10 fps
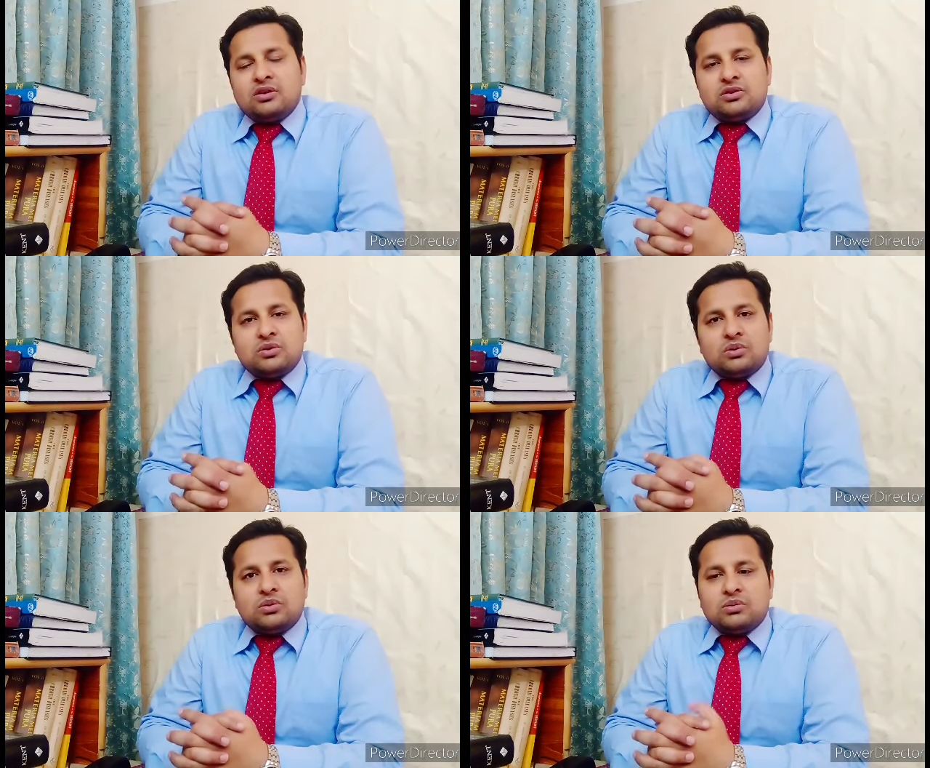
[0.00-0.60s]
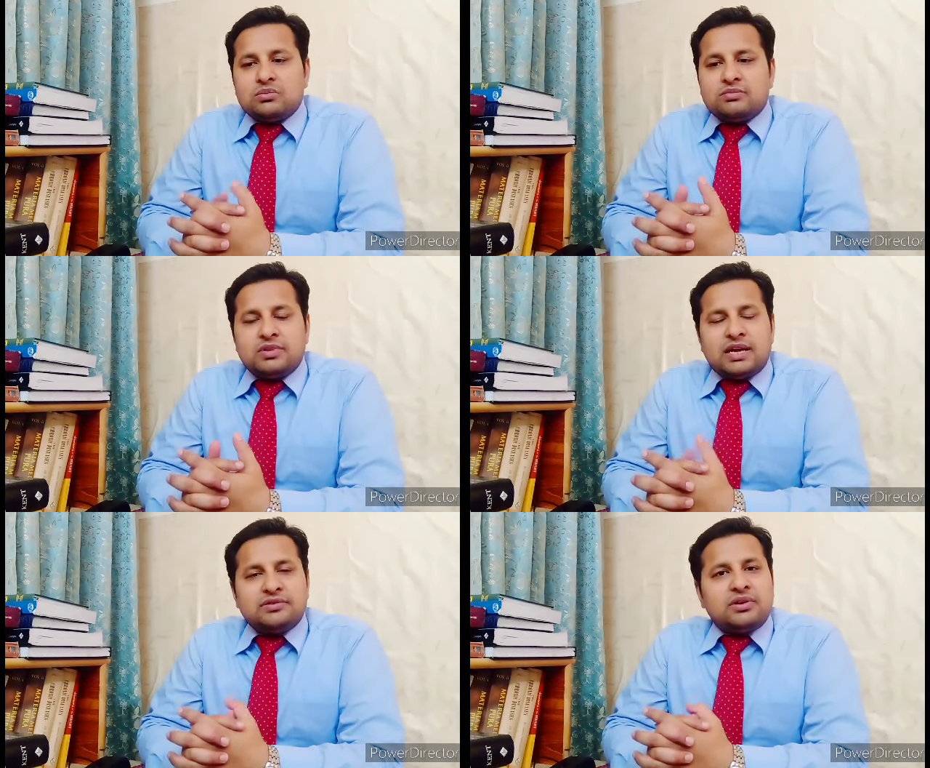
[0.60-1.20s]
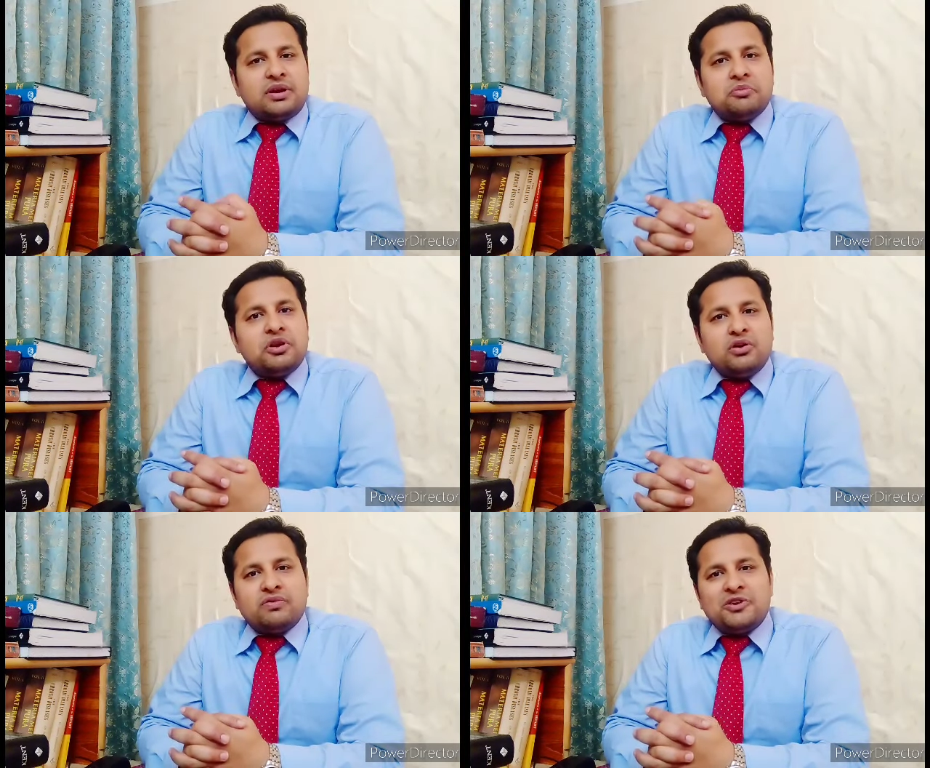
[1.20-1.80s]
So that's the
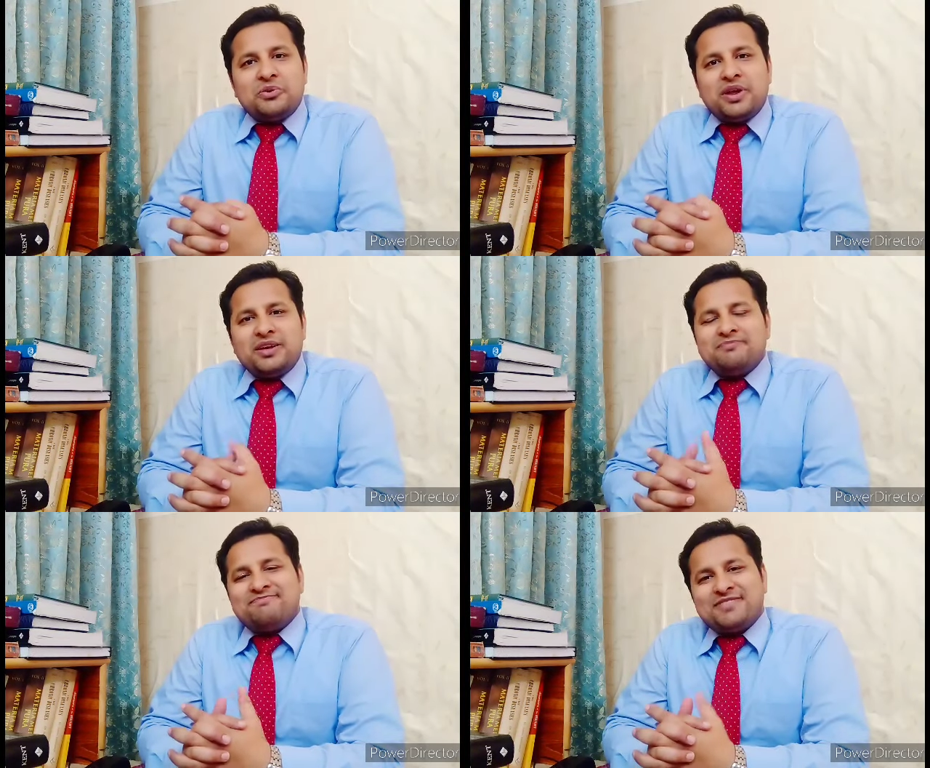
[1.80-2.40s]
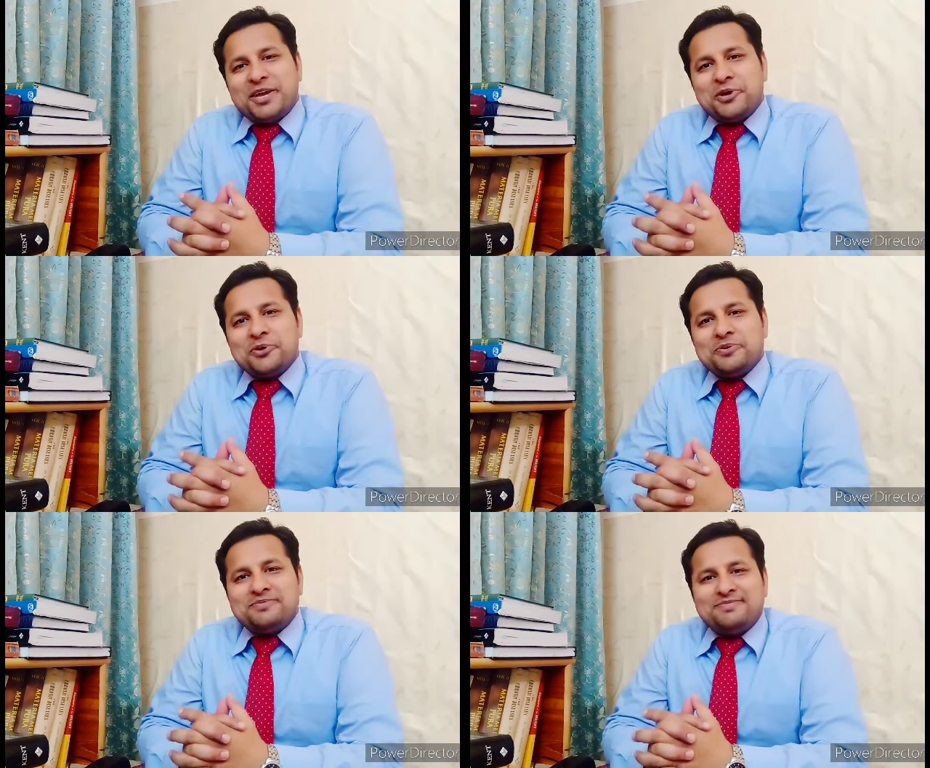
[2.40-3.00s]
remedy of the today. Thank you.